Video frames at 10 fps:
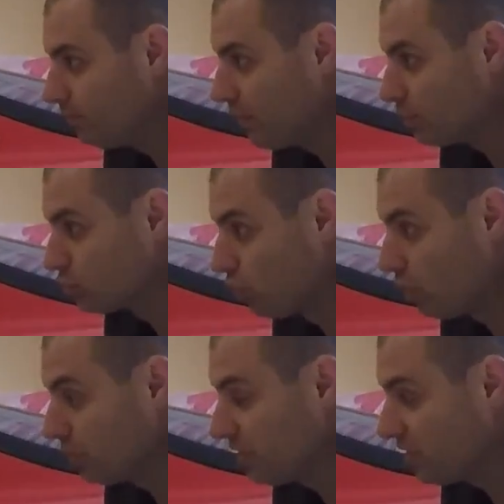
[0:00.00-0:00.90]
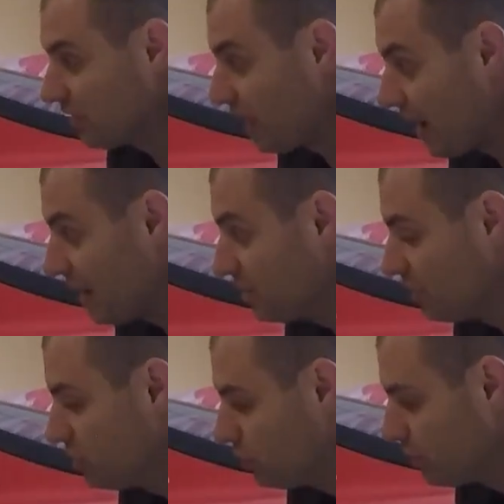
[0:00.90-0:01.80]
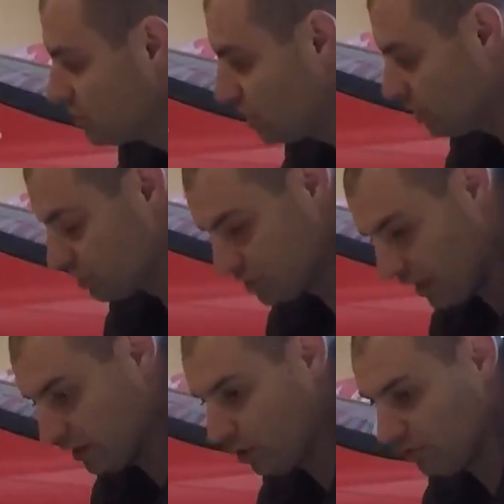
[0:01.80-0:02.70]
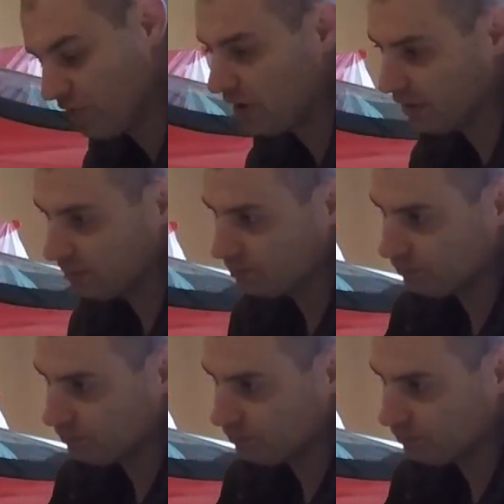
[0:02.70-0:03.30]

that was wrong with it that the guy had done to it, so signed off on it.